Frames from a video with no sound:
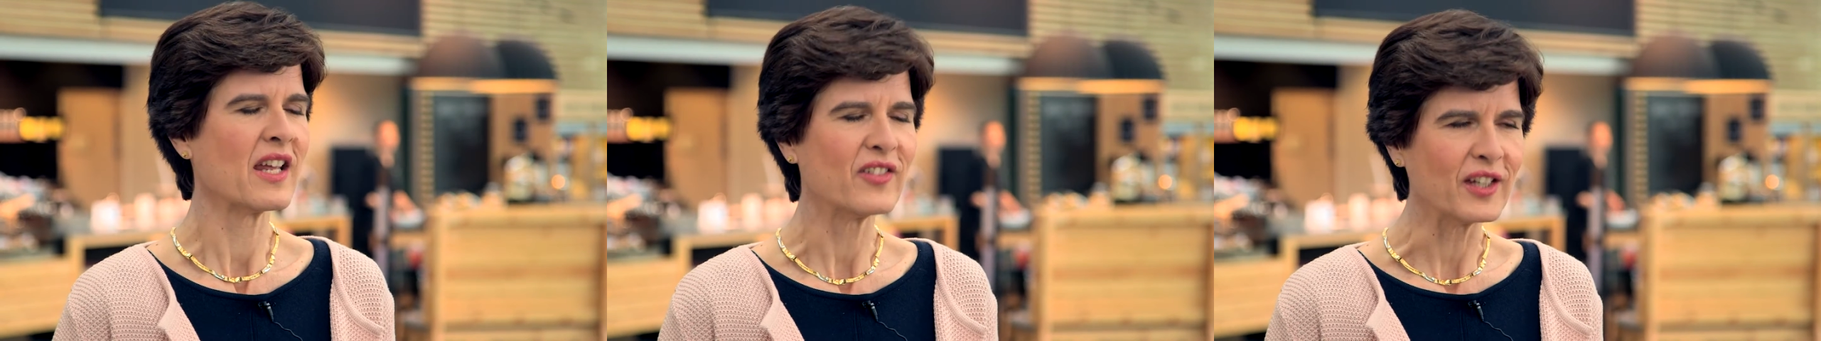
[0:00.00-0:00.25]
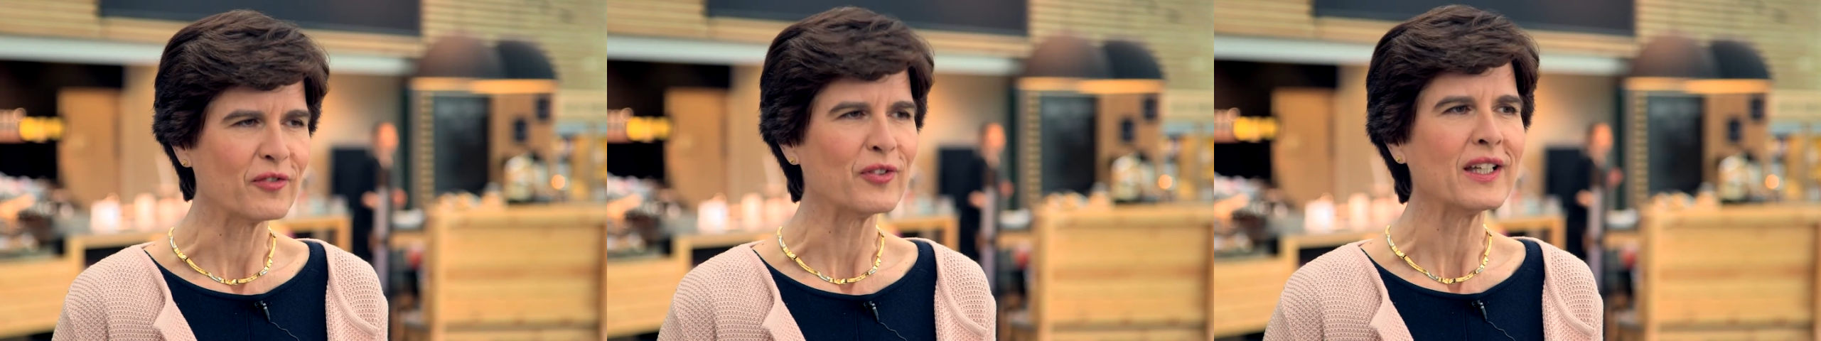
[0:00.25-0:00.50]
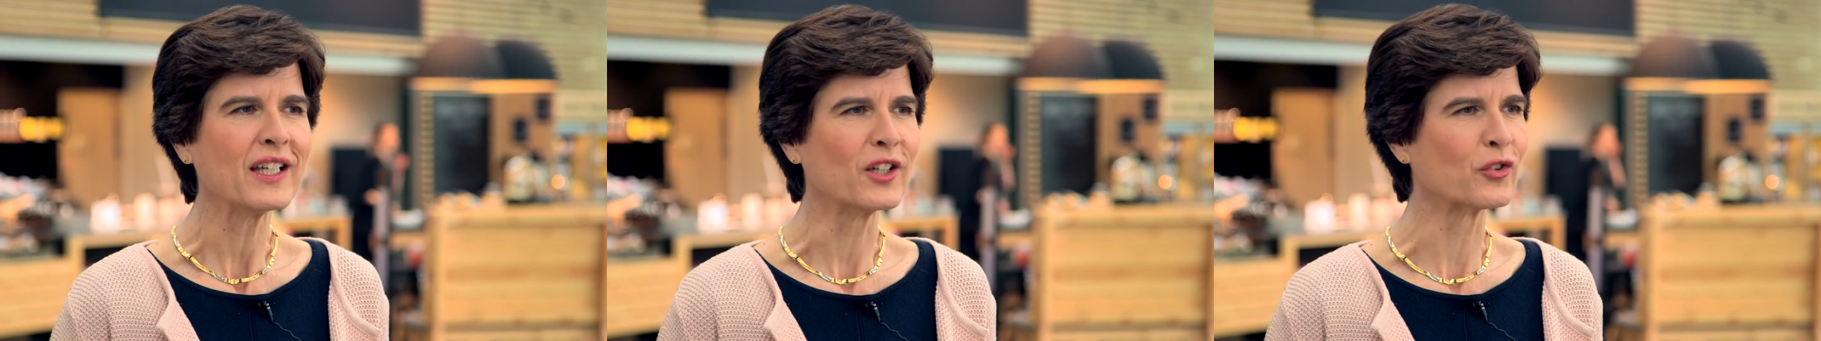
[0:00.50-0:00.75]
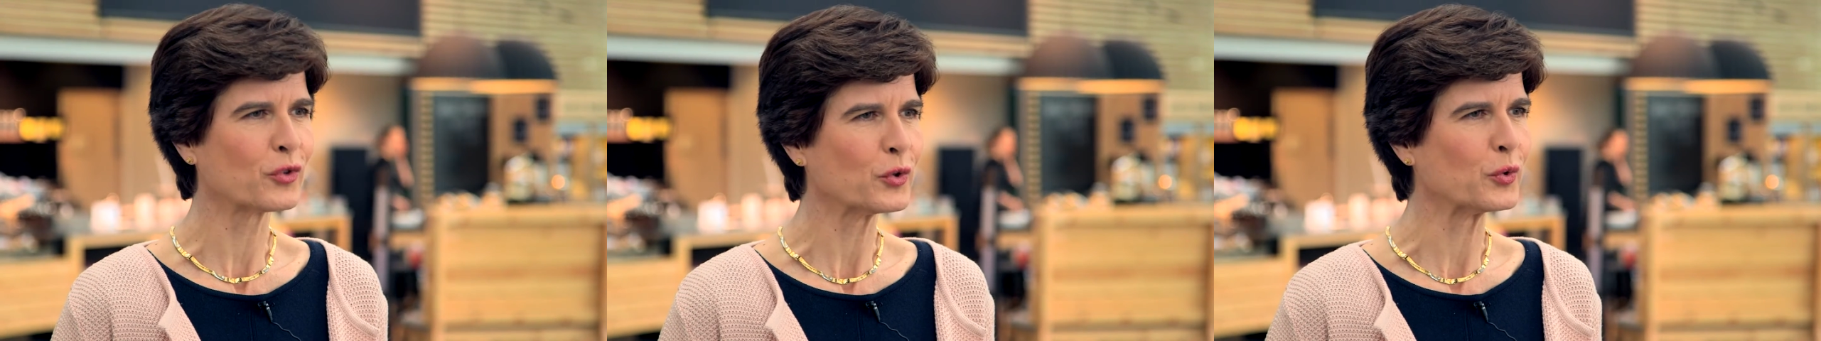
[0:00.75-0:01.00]
TV
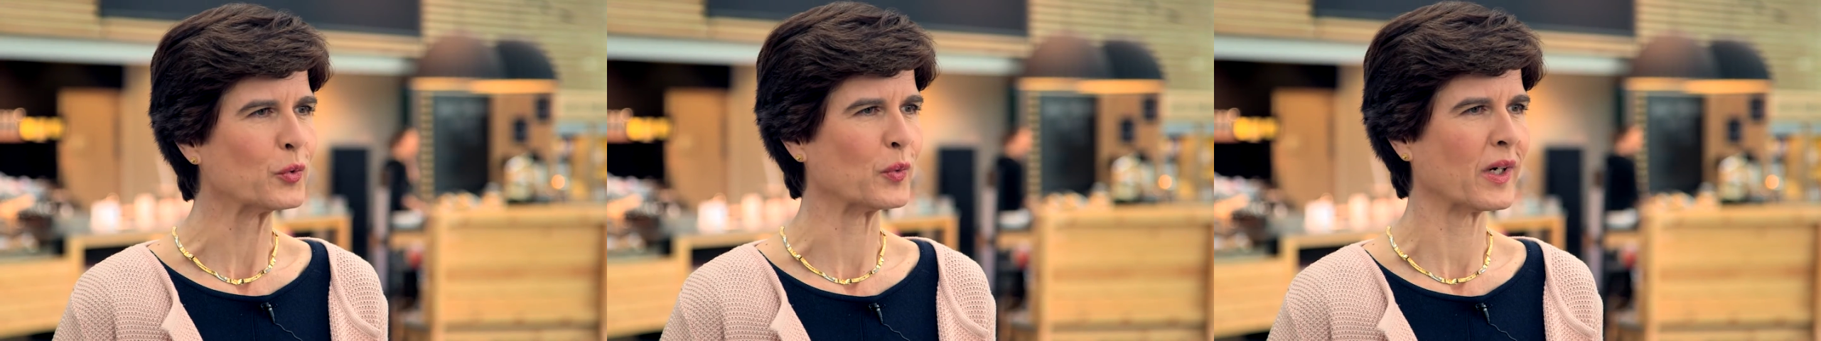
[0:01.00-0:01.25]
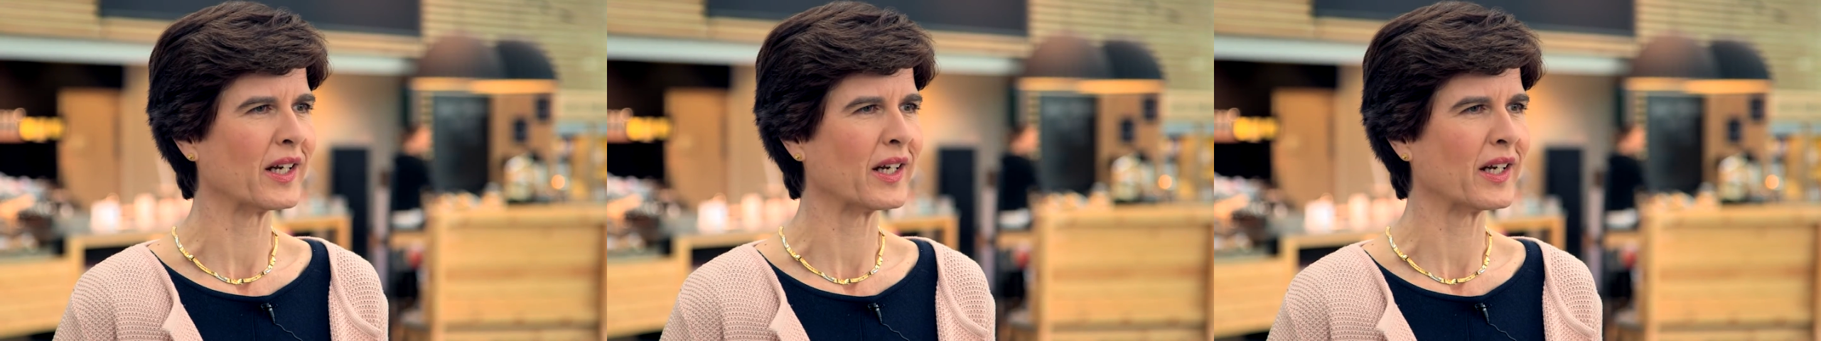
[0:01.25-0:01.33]
grew